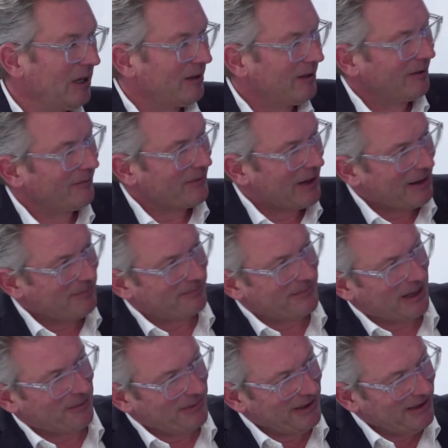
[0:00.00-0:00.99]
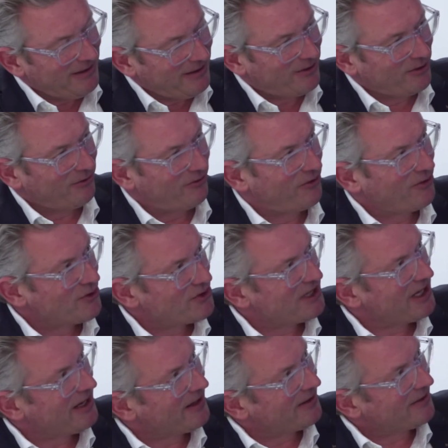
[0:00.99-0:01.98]
Now, I'm a little confused
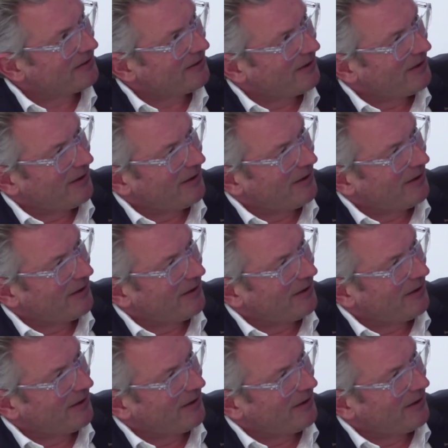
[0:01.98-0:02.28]
here.